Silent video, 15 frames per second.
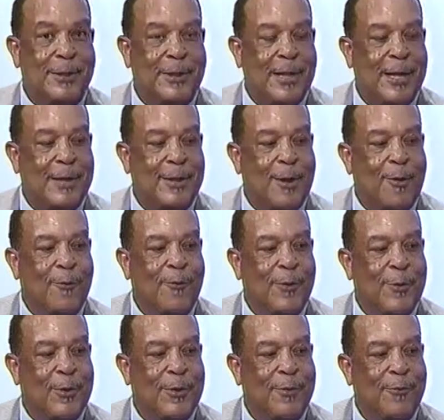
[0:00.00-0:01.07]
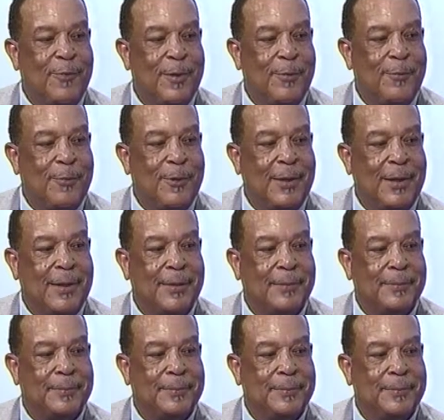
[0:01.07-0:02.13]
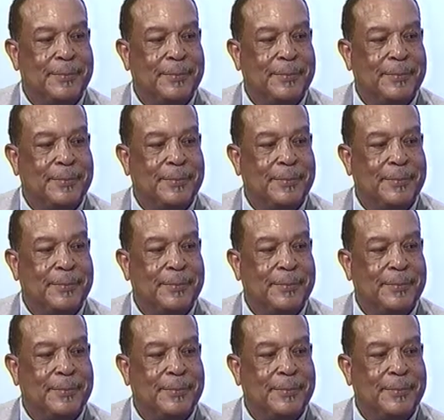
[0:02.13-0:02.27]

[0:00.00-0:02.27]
first year, I taught 4th and 5th grade.